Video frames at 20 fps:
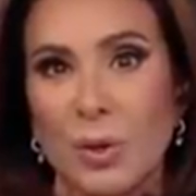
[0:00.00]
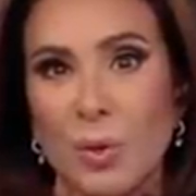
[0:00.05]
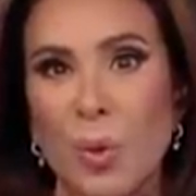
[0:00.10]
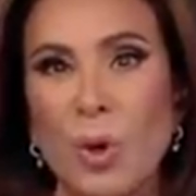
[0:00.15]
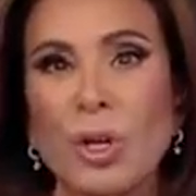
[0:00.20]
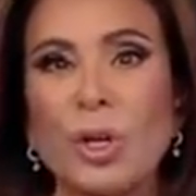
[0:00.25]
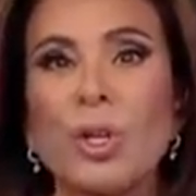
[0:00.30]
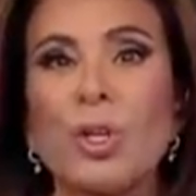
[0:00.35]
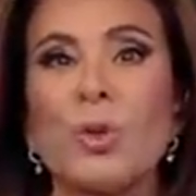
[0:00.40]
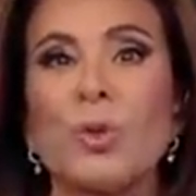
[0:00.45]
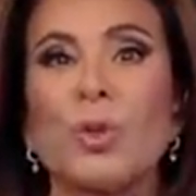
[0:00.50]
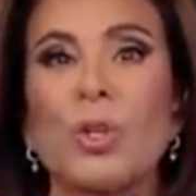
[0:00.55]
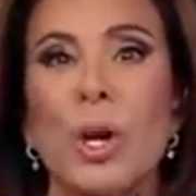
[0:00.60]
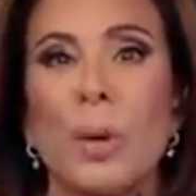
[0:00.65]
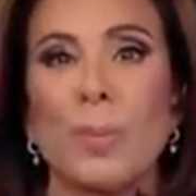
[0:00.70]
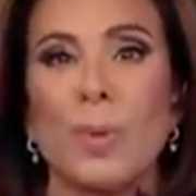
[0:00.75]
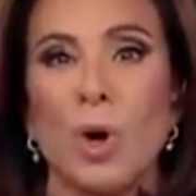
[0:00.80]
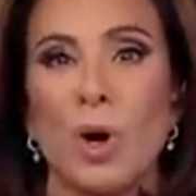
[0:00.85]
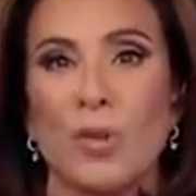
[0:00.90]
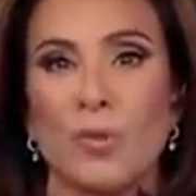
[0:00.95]
Where do you
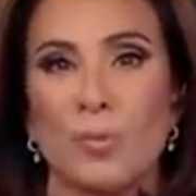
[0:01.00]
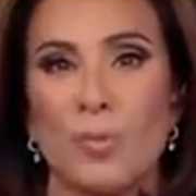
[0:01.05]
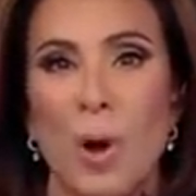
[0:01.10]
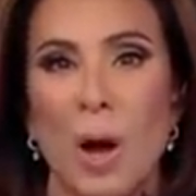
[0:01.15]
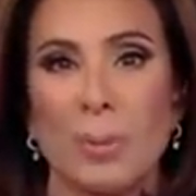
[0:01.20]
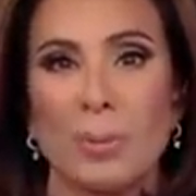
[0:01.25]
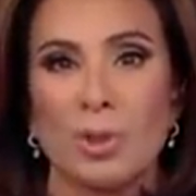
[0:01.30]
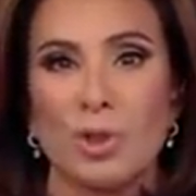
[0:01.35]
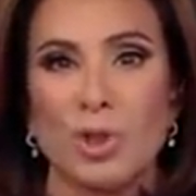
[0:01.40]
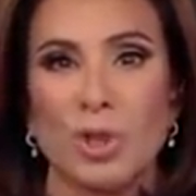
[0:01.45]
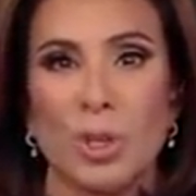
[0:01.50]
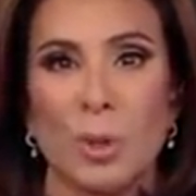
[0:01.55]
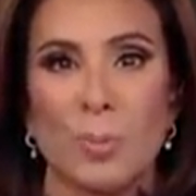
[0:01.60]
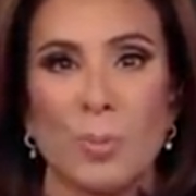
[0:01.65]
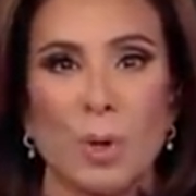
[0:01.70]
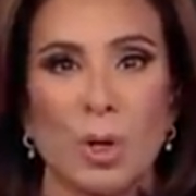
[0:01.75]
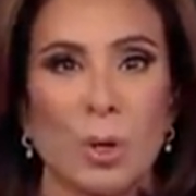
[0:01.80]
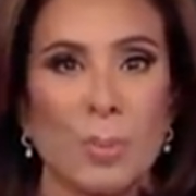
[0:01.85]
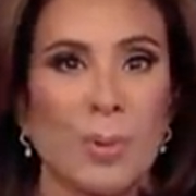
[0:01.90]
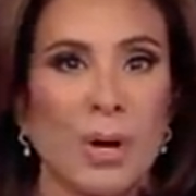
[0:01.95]
come off publishing a
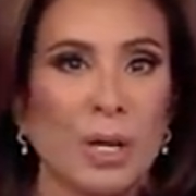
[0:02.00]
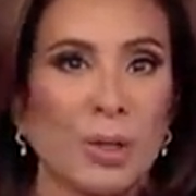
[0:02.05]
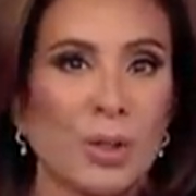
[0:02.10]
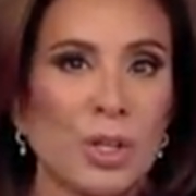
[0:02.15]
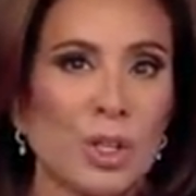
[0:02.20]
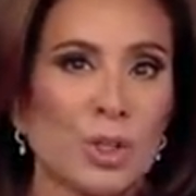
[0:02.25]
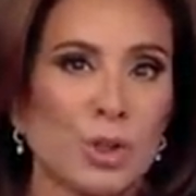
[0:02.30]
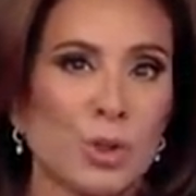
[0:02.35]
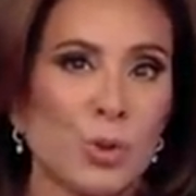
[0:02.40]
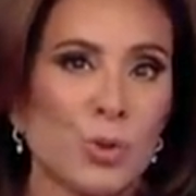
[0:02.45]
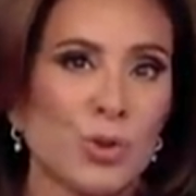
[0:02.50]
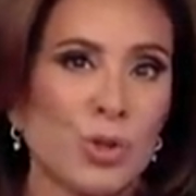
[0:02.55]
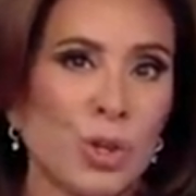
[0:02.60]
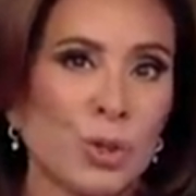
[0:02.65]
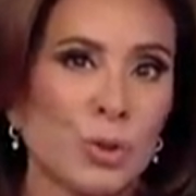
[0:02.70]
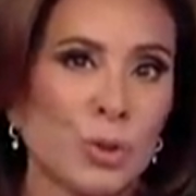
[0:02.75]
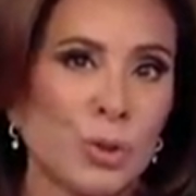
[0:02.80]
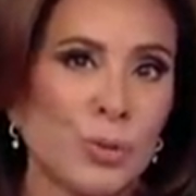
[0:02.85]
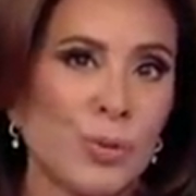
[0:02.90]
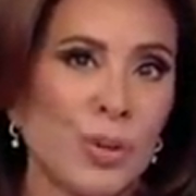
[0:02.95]
book about issues
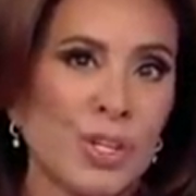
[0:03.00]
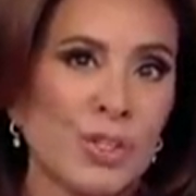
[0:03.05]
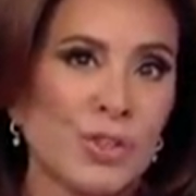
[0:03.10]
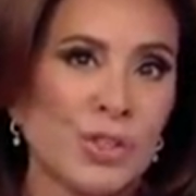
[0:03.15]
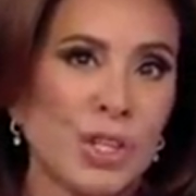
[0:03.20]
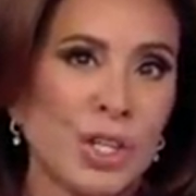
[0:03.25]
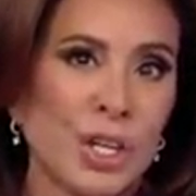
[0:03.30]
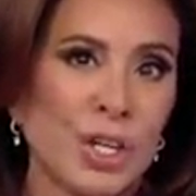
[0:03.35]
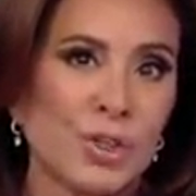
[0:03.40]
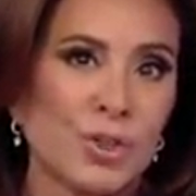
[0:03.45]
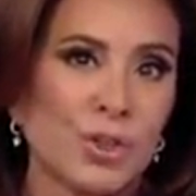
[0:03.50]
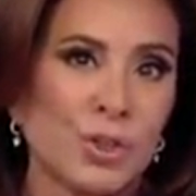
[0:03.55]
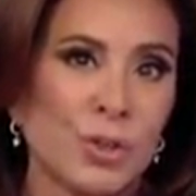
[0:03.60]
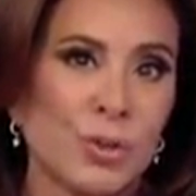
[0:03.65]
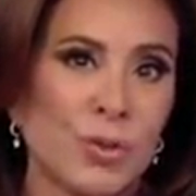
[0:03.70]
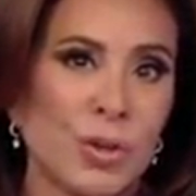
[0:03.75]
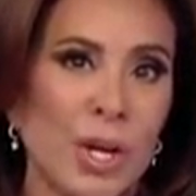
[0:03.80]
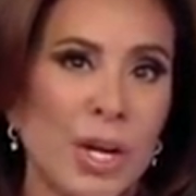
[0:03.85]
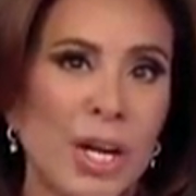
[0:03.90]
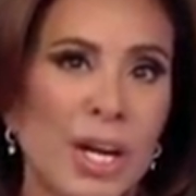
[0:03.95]
under
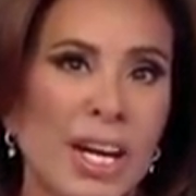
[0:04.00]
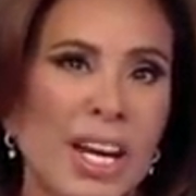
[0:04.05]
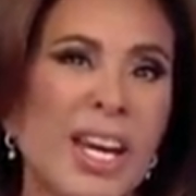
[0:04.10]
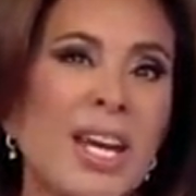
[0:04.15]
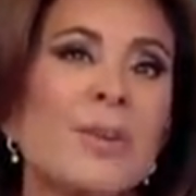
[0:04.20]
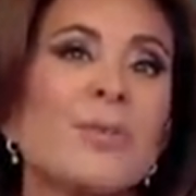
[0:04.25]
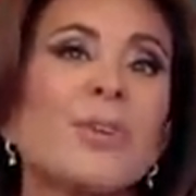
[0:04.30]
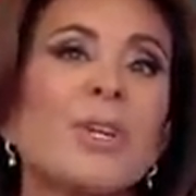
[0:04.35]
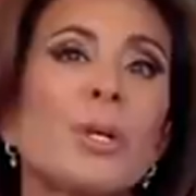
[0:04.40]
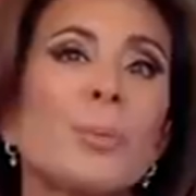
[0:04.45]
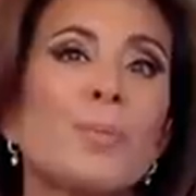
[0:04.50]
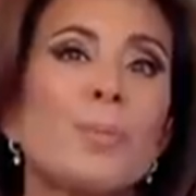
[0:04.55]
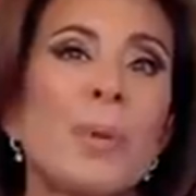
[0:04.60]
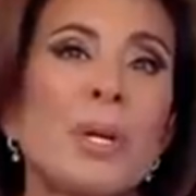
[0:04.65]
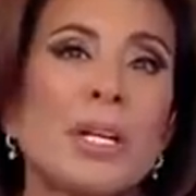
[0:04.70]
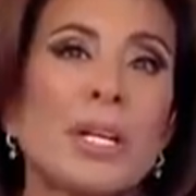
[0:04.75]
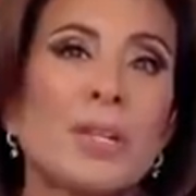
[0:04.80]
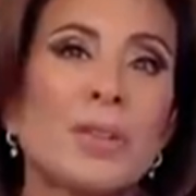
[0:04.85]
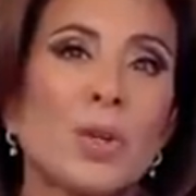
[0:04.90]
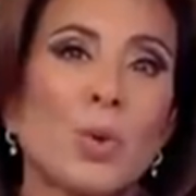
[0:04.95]
investigation, even
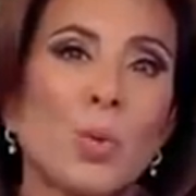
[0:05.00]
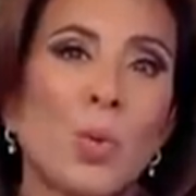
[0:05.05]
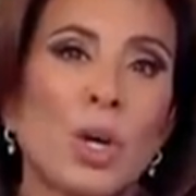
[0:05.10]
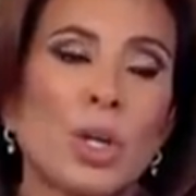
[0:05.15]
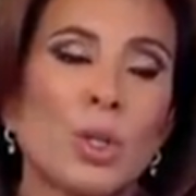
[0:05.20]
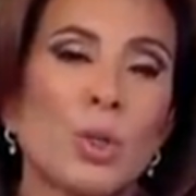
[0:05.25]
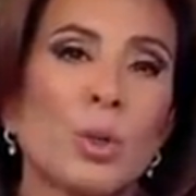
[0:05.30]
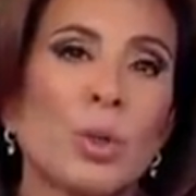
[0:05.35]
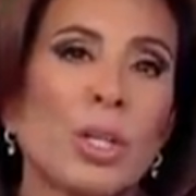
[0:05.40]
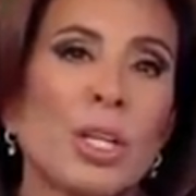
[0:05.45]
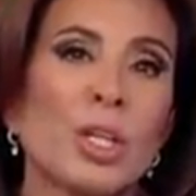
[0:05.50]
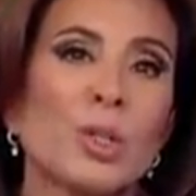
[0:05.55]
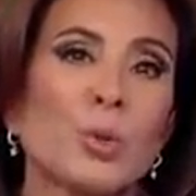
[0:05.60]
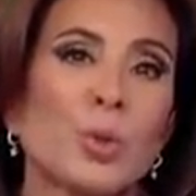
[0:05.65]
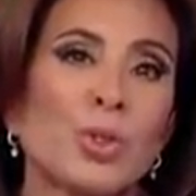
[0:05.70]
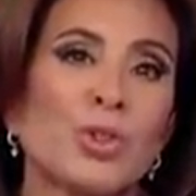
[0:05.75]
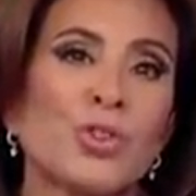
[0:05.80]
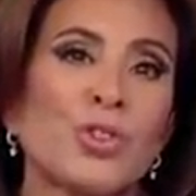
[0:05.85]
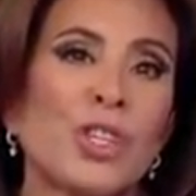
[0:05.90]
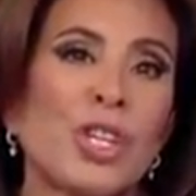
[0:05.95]
admitting that what you
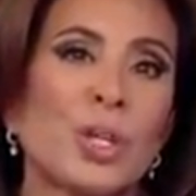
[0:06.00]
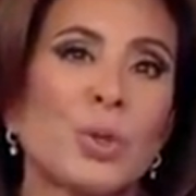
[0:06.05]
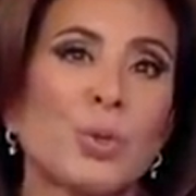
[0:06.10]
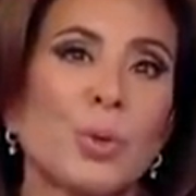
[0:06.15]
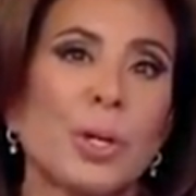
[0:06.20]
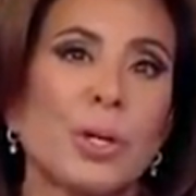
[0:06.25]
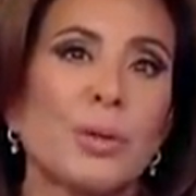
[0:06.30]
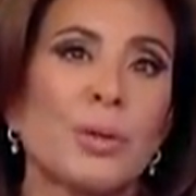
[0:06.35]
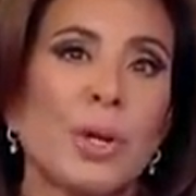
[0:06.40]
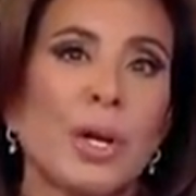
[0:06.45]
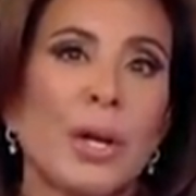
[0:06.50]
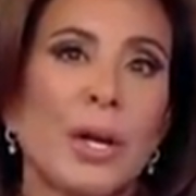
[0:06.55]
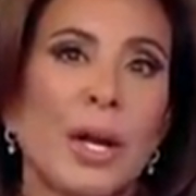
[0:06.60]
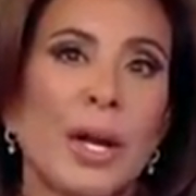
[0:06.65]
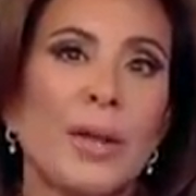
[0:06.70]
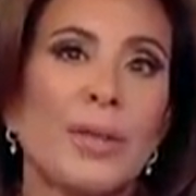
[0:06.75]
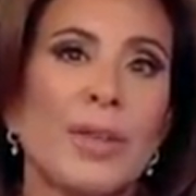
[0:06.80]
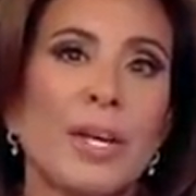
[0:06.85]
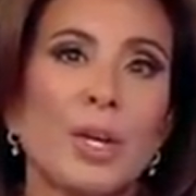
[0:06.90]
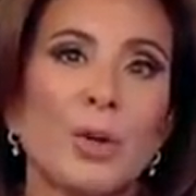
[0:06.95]
leaked was secret
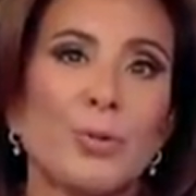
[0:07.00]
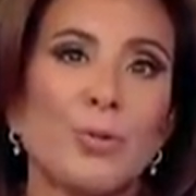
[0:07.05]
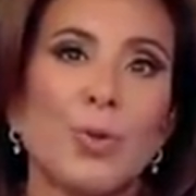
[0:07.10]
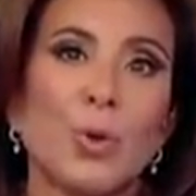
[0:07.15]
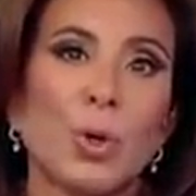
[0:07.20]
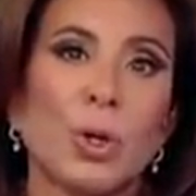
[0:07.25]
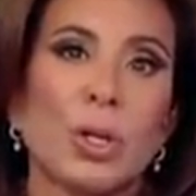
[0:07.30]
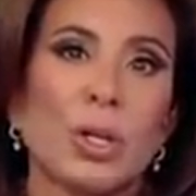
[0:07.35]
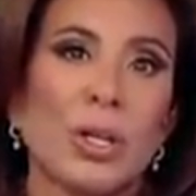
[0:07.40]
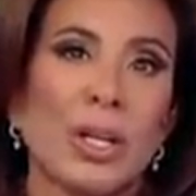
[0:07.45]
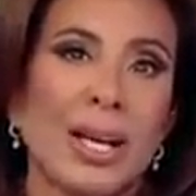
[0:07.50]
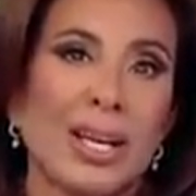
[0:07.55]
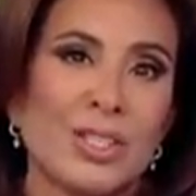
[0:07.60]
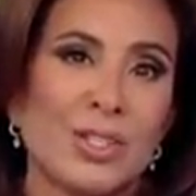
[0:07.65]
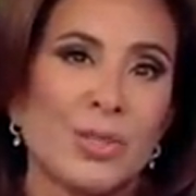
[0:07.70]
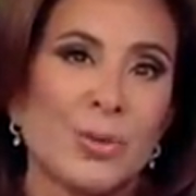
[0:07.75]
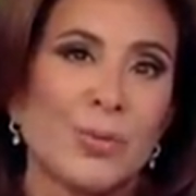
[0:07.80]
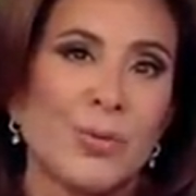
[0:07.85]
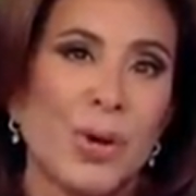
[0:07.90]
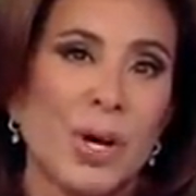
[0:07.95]
and therefore
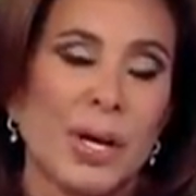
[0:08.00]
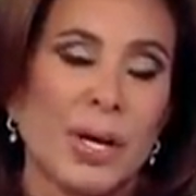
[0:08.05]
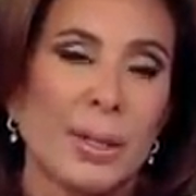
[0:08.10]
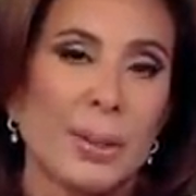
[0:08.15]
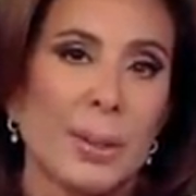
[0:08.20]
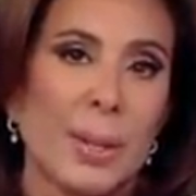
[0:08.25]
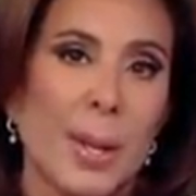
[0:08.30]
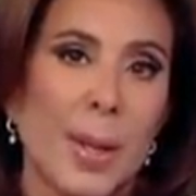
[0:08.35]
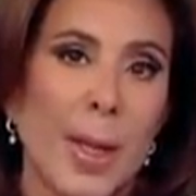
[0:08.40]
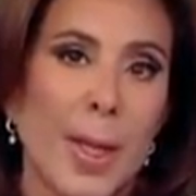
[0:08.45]
classified?